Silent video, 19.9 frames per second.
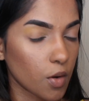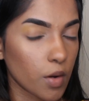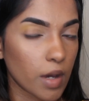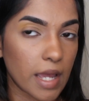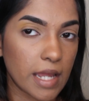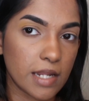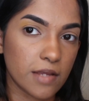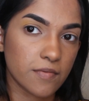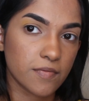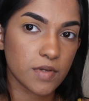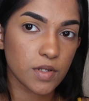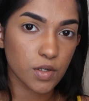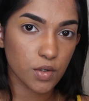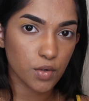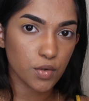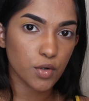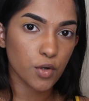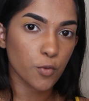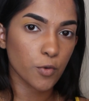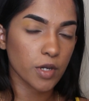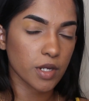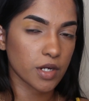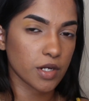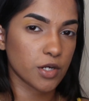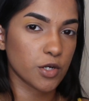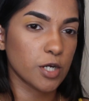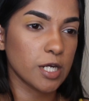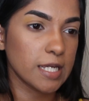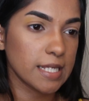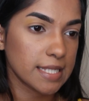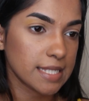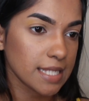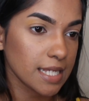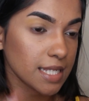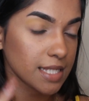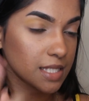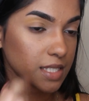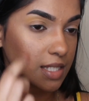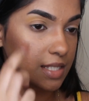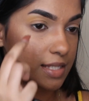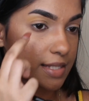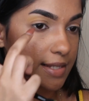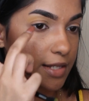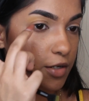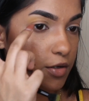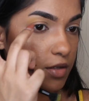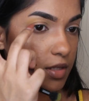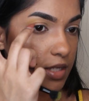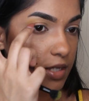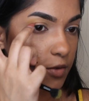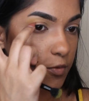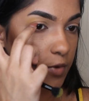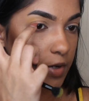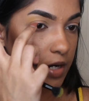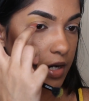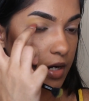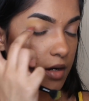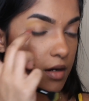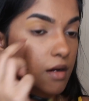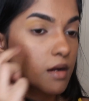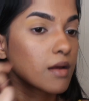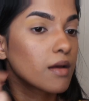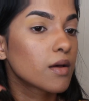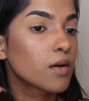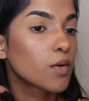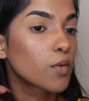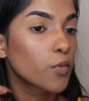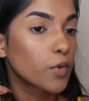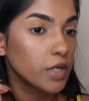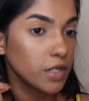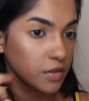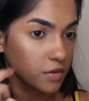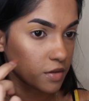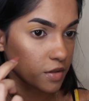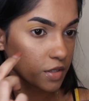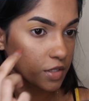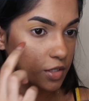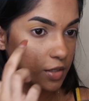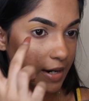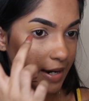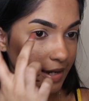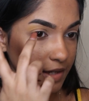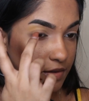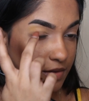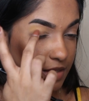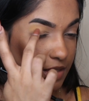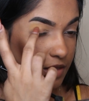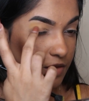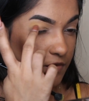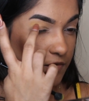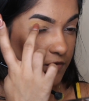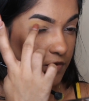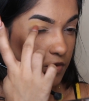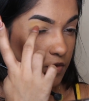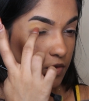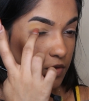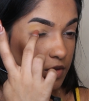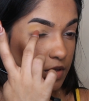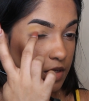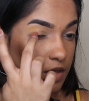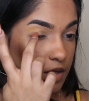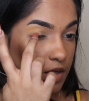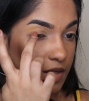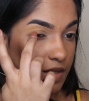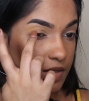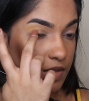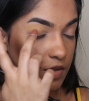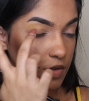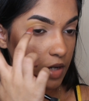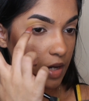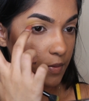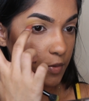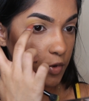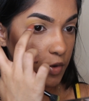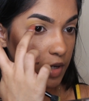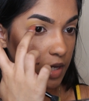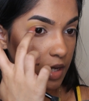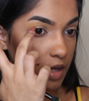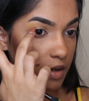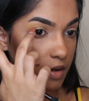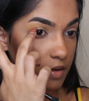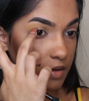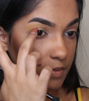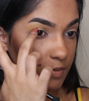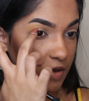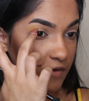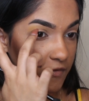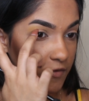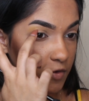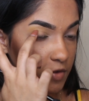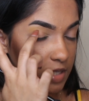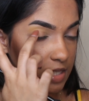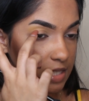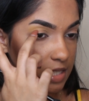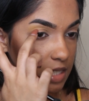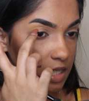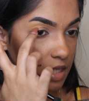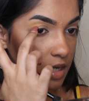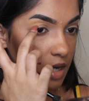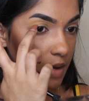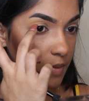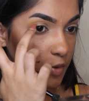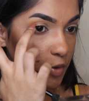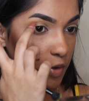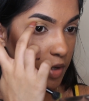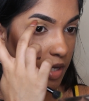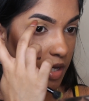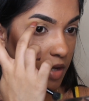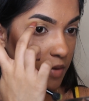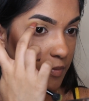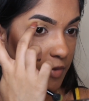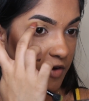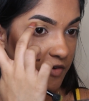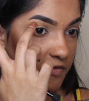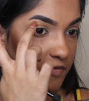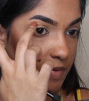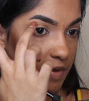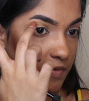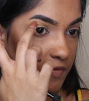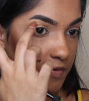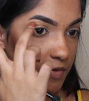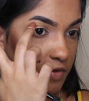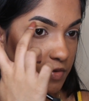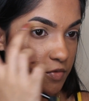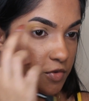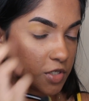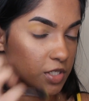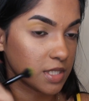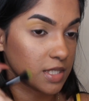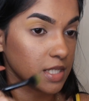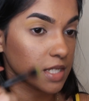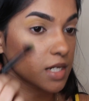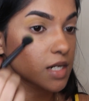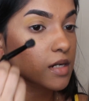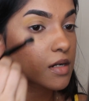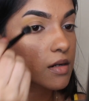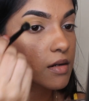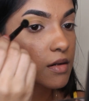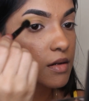Oh, and if you don't know where your crease is, it's literally where, when you close your eye, you see the fold. So I'm going, my fold is here, I'm going above my fold, which is here.